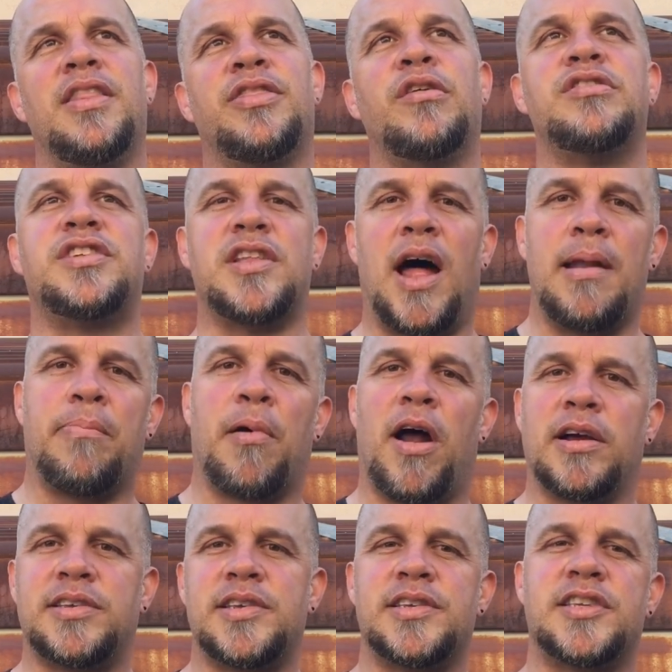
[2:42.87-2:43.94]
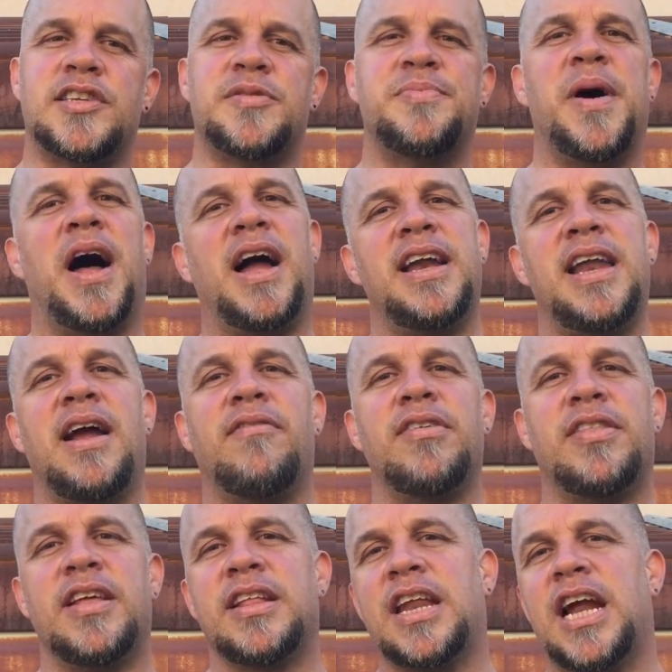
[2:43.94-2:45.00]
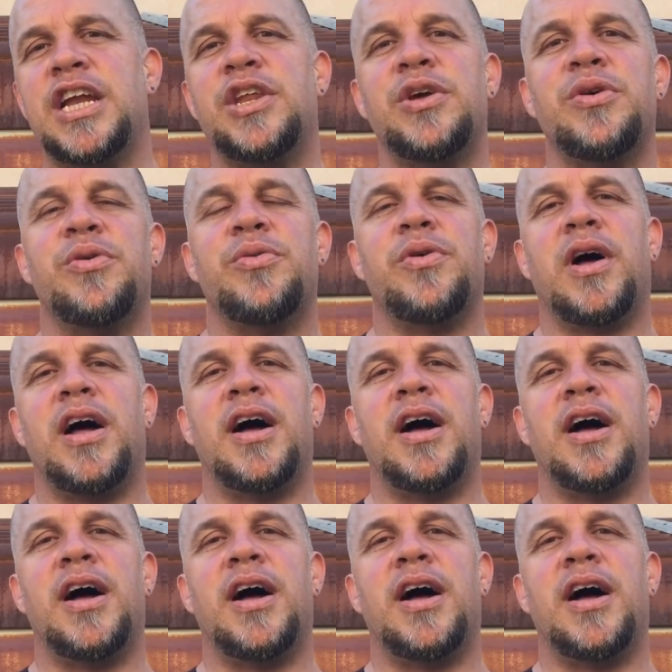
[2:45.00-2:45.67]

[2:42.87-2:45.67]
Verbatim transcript: there's thought processes behind everything that I do,